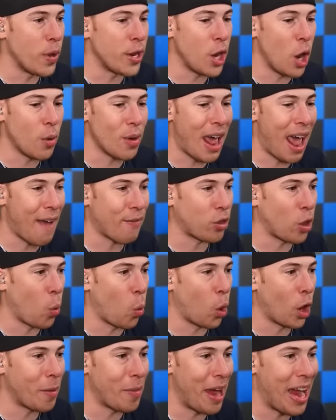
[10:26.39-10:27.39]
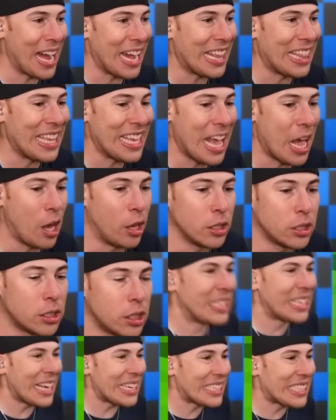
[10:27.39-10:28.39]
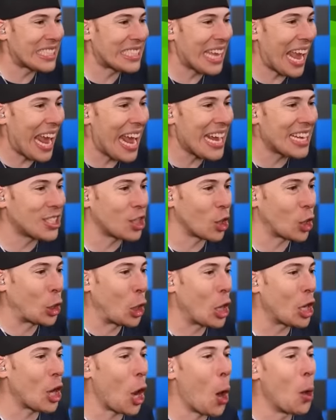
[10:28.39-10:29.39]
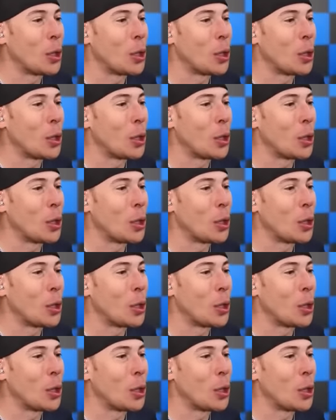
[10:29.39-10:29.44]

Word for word: We don't have to worry about anything else. Is that steaks? They're cook.